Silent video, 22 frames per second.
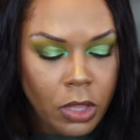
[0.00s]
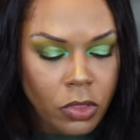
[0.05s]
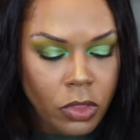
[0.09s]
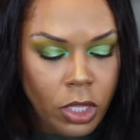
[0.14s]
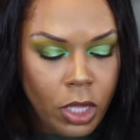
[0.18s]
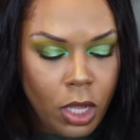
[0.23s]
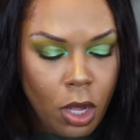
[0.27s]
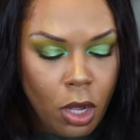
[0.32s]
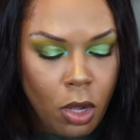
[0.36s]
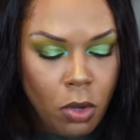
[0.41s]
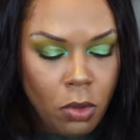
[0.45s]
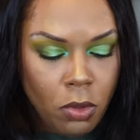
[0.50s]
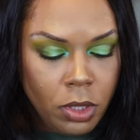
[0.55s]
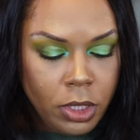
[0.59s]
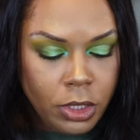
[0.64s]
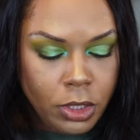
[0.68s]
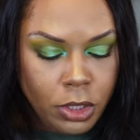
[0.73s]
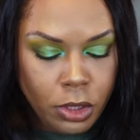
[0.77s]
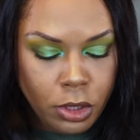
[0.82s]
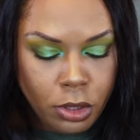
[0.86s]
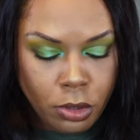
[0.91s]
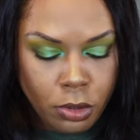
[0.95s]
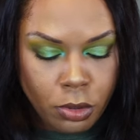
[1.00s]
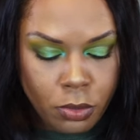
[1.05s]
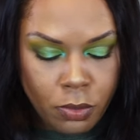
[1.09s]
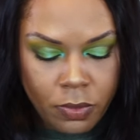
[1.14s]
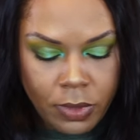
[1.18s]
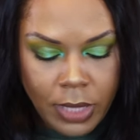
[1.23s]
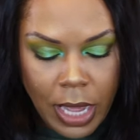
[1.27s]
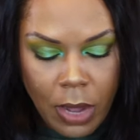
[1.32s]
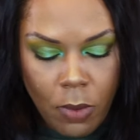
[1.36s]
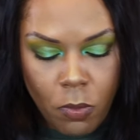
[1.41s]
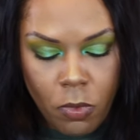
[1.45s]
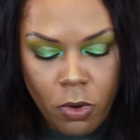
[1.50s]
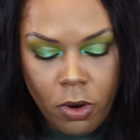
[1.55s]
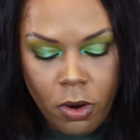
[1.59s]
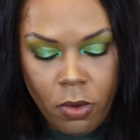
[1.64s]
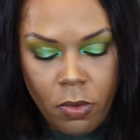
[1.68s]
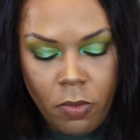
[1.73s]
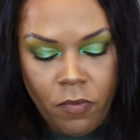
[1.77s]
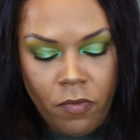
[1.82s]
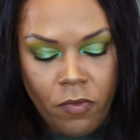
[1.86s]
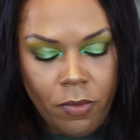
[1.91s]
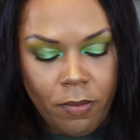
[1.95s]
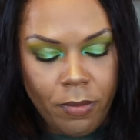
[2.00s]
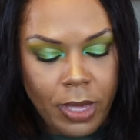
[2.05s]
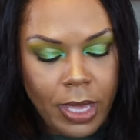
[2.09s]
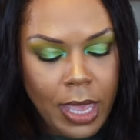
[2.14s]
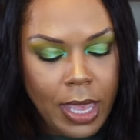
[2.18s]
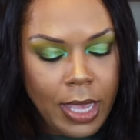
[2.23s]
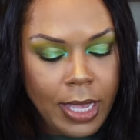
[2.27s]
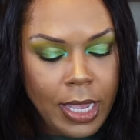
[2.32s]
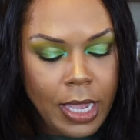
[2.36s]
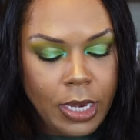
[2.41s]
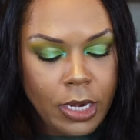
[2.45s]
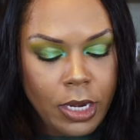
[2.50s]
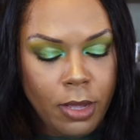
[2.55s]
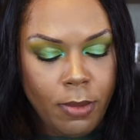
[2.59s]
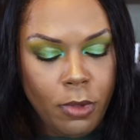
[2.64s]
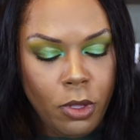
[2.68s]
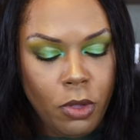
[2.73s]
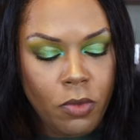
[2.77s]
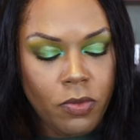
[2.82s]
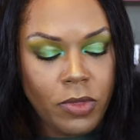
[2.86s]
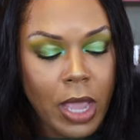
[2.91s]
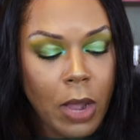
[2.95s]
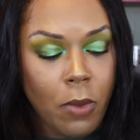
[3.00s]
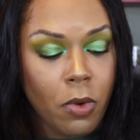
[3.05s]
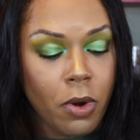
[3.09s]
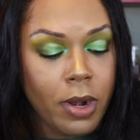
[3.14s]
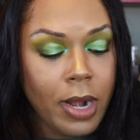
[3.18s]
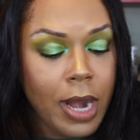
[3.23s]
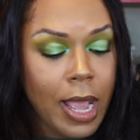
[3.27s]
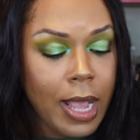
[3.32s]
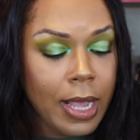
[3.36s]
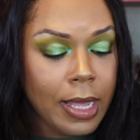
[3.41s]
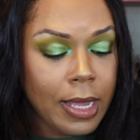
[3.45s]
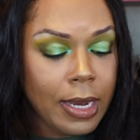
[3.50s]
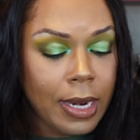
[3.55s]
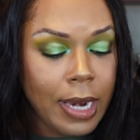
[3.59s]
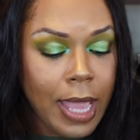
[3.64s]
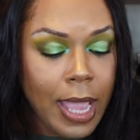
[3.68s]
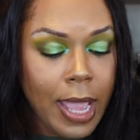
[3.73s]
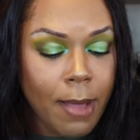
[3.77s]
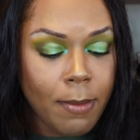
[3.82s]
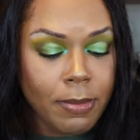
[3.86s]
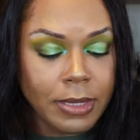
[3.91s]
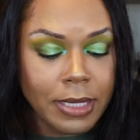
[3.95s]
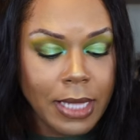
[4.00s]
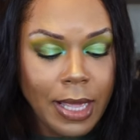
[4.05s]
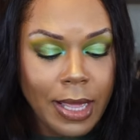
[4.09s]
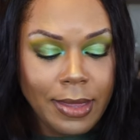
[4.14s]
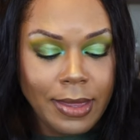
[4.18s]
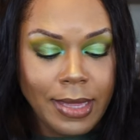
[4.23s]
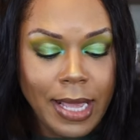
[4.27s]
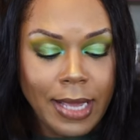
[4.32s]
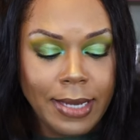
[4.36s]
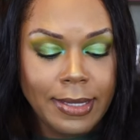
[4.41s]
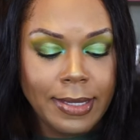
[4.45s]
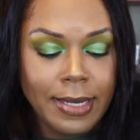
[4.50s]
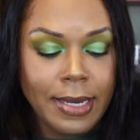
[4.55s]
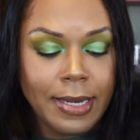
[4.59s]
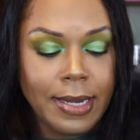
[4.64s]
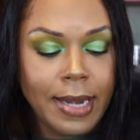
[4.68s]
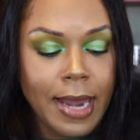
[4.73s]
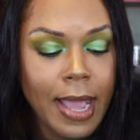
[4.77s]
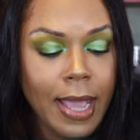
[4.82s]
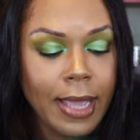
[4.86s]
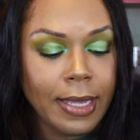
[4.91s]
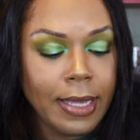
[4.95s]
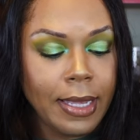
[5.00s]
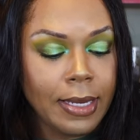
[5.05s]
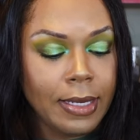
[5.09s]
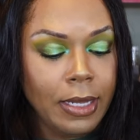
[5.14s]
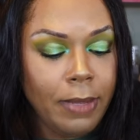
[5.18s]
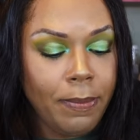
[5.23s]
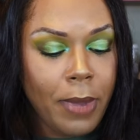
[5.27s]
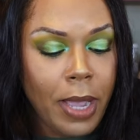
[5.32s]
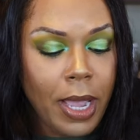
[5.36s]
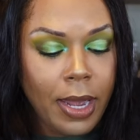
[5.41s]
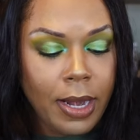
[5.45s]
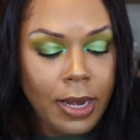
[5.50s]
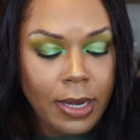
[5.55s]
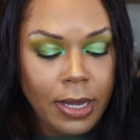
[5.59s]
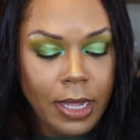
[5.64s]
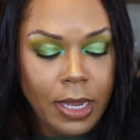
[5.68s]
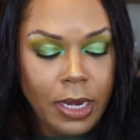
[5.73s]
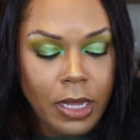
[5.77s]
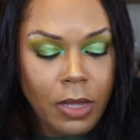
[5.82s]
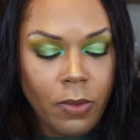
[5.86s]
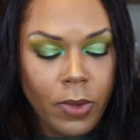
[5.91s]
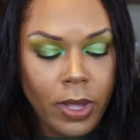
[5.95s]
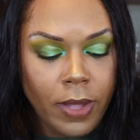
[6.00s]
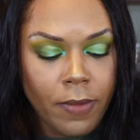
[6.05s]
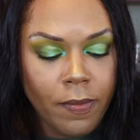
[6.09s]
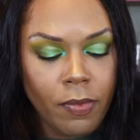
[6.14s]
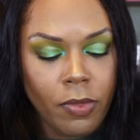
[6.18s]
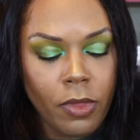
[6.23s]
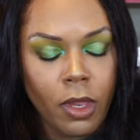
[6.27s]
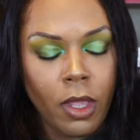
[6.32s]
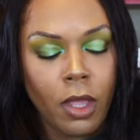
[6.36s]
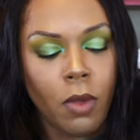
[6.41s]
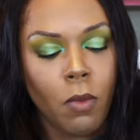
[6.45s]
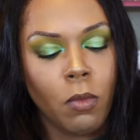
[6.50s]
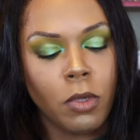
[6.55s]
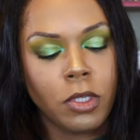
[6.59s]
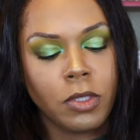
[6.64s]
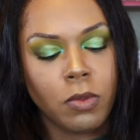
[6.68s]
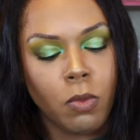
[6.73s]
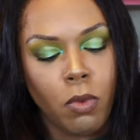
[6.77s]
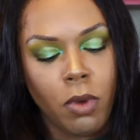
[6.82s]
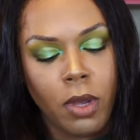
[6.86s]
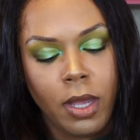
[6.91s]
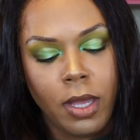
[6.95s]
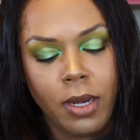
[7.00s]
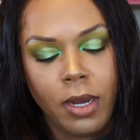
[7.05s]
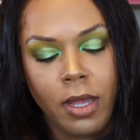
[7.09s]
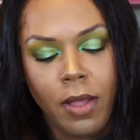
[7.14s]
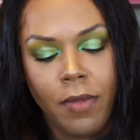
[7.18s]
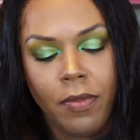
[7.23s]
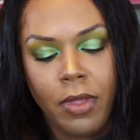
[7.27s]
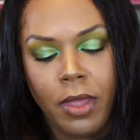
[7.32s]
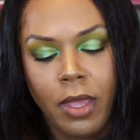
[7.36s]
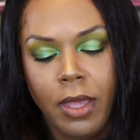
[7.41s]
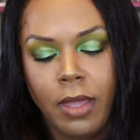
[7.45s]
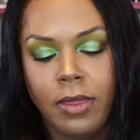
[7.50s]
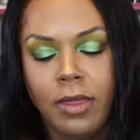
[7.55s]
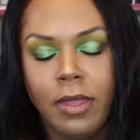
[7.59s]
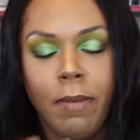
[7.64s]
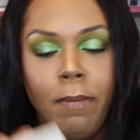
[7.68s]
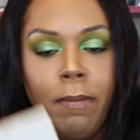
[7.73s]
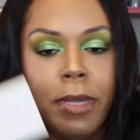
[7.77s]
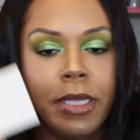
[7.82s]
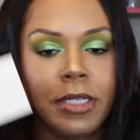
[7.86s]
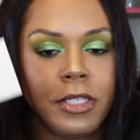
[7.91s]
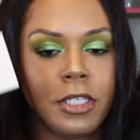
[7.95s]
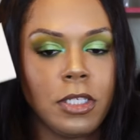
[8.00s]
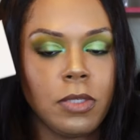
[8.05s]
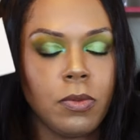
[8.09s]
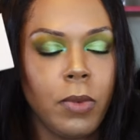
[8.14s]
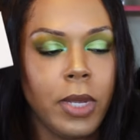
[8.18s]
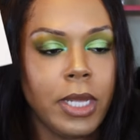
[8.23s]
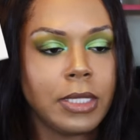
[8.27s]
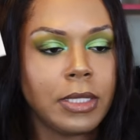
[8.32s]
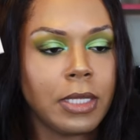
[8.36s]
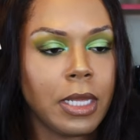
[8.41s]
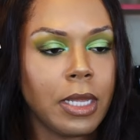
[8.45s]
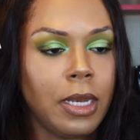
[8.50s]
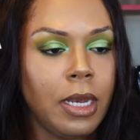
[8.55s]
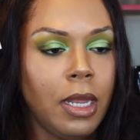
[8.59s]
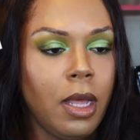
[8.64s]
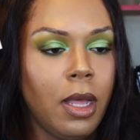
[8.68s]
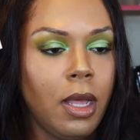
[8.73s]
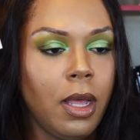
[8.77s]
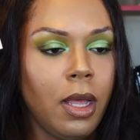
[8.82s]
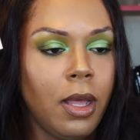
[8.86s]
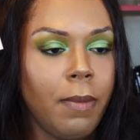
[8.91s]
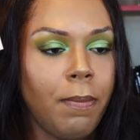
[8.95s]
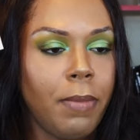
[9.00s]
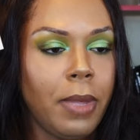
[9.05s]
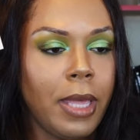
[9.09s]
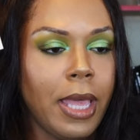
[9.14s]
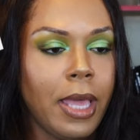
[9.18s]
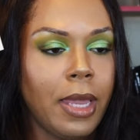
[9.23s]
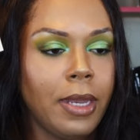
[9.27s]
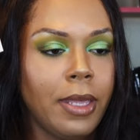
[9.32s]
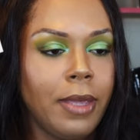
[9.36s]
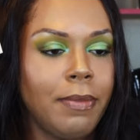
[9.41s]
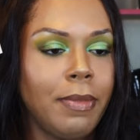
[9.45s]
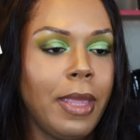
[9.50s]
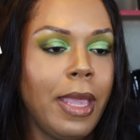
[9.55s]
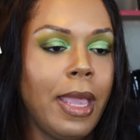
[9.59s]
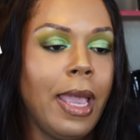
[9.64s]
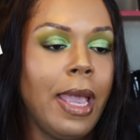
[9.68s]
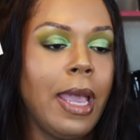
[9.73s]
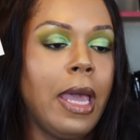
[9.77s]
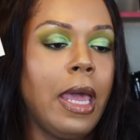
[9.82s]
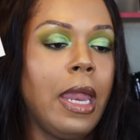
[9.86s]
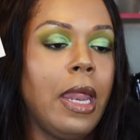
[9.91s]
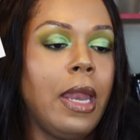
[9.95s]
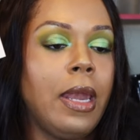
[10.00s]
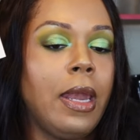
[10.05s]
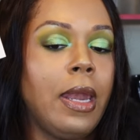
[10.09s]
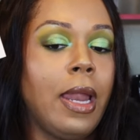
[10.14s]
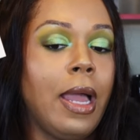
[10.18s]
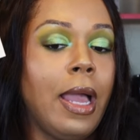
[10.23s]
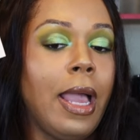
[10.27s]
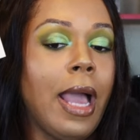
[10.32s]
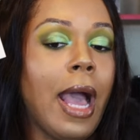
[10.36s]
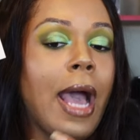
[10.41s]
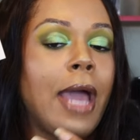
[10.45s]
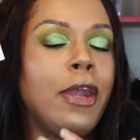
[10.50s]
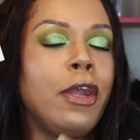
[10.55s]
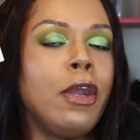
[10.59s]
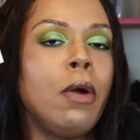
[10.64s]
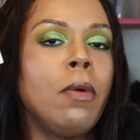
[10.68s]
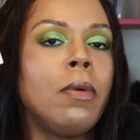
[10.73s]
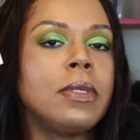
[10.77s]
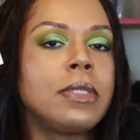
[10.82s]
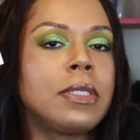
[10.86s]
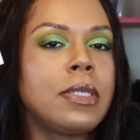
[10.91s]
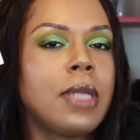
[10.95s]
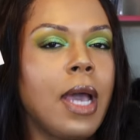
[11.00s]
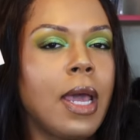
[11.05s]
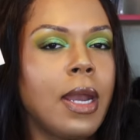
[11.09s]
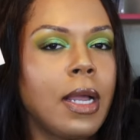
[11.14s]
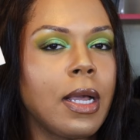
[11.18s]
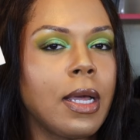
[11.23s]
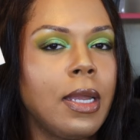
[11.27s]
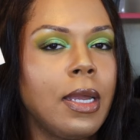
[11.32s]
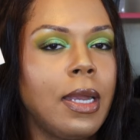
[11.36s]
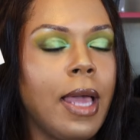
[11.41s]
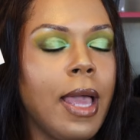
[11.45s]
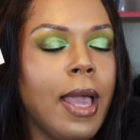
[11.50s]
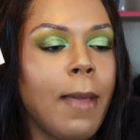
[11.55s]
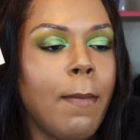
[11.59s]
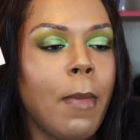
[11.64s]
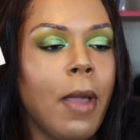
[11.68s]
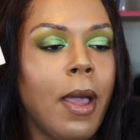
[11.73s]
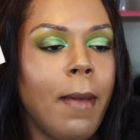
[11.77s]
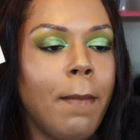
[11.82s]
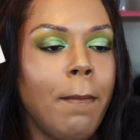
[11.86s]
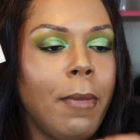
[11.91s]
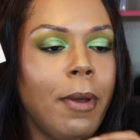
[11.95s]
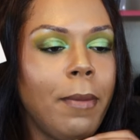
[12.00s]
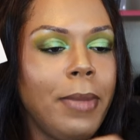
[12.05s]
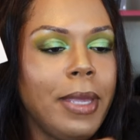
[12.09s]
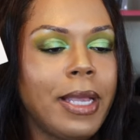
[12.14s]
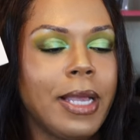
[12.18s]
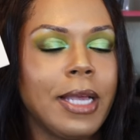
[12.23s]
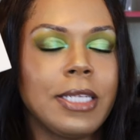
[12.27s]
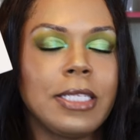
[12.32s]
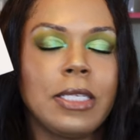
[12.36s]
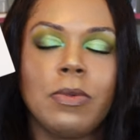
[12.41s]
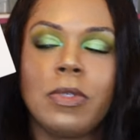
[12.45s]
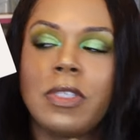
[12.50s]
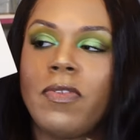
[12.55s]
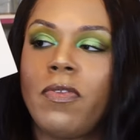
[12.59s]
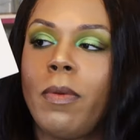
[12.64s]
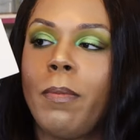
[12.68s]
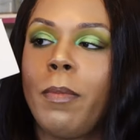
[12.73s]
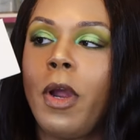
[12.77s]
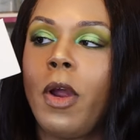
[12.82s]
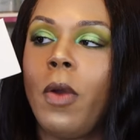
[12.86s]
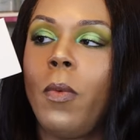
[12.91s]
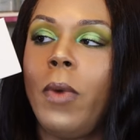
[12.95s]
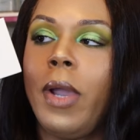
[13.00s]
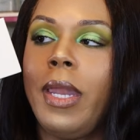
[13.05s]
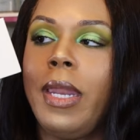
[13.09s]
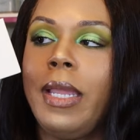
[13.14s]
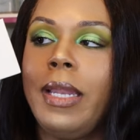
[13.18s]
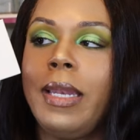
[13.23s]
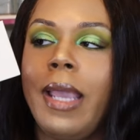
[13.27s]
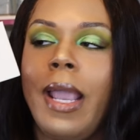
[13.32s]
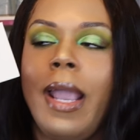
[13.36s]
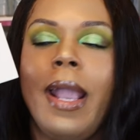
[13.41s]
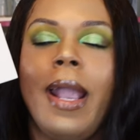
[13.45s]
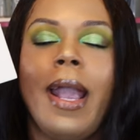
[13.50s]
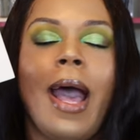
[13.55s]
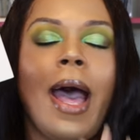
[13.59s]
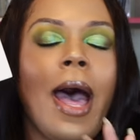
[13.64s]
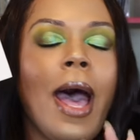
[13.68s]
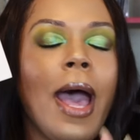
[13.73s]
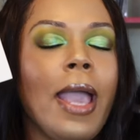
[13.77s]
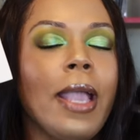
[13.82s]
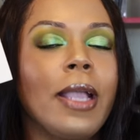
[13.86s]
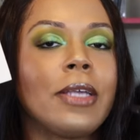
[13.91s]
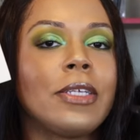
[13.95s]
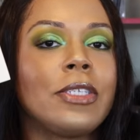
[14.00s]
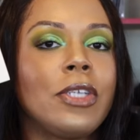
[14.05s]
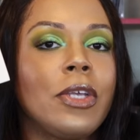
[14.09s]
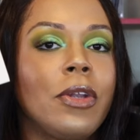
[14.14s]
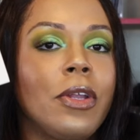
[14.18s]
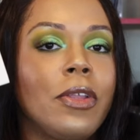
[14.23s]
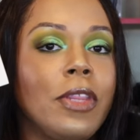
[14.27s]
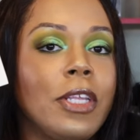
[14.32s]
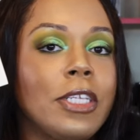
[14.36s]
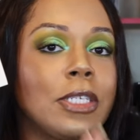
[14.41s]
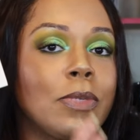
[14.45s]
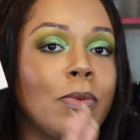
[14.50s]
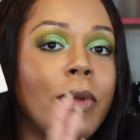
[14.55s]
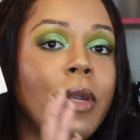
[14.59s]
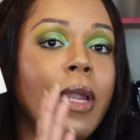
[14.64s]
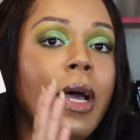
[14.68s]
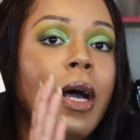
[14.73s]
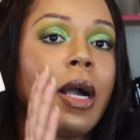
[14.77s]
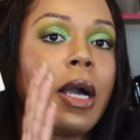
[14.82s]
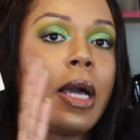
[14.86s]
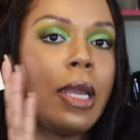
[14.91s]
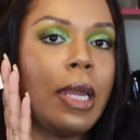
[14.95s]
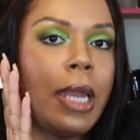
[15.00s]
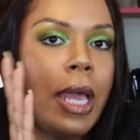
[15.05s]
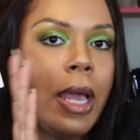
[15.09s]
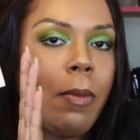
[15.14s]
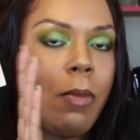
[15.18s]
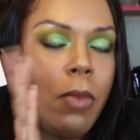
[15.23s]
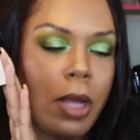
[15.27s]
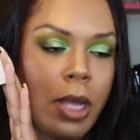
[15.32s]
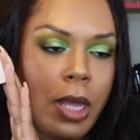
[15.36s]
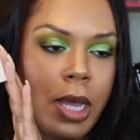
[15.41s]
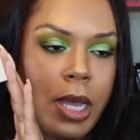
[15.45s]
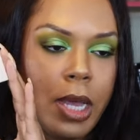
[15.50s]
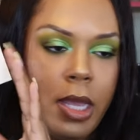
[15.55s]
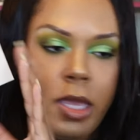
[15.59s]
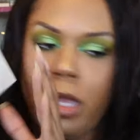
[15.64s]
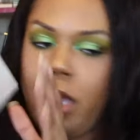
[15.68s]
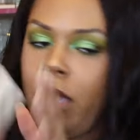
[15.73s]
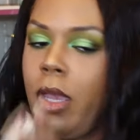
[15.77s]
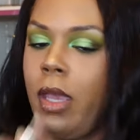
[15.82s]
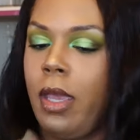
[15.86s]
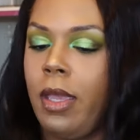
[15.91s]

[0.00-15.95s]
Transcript: The only two that were from KKW that were not collabs, that did not get depotted anyway, was one, the Mrs. West uh, palette, and I know it's not a collab, but because it was from her wedding day, I consider this one a collab with Kanye.